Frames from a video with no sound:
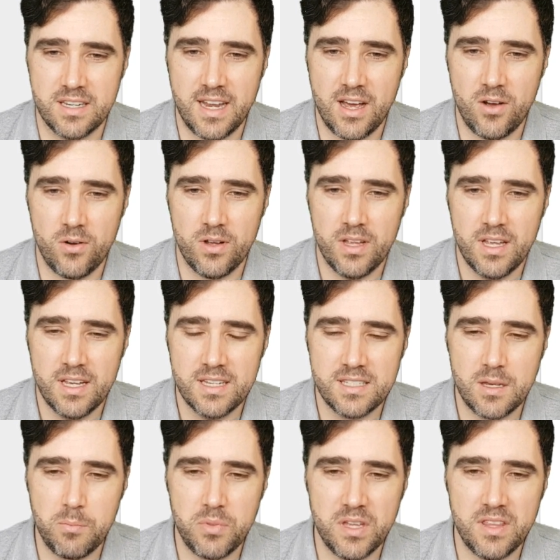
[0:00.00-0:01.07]
Now,
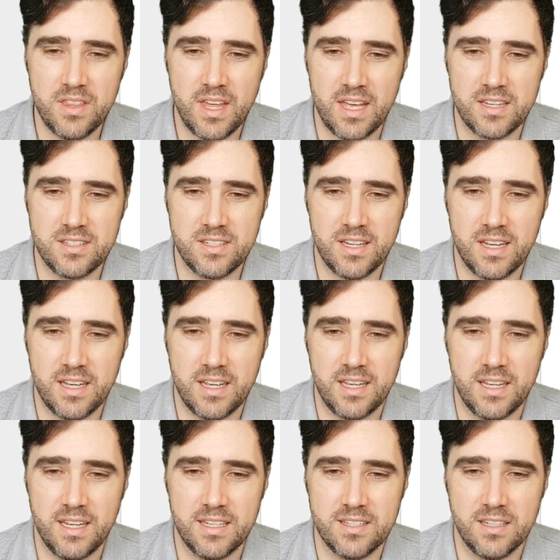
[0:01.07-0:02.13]
something that
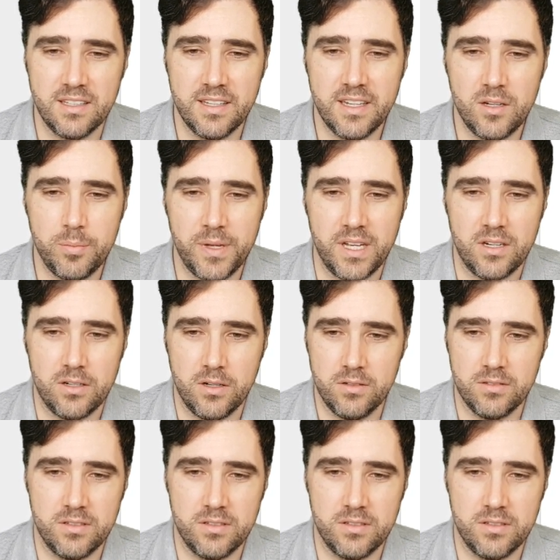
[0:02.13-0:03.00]
is a little bit,